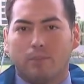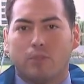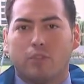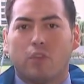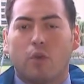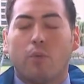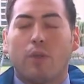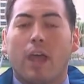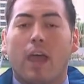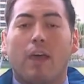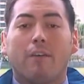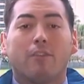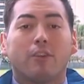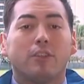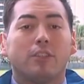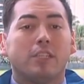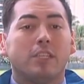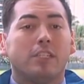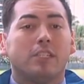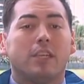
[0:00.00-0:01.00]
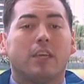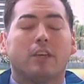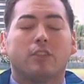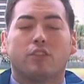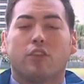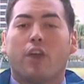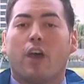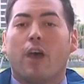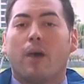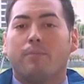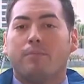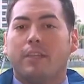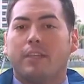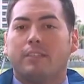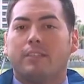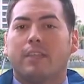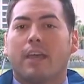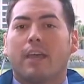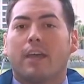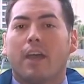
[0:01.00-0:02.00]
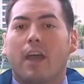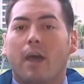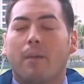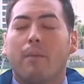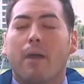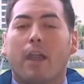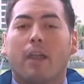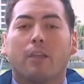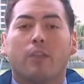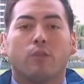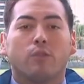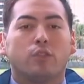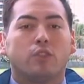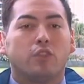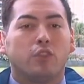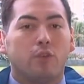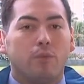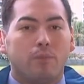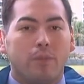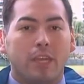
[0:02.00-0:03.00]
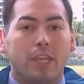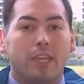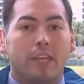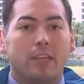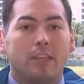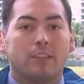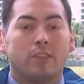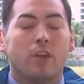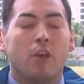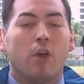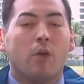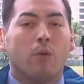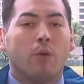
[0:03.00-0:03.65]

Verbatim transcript: So whatever details or updates that come out of those two meetings,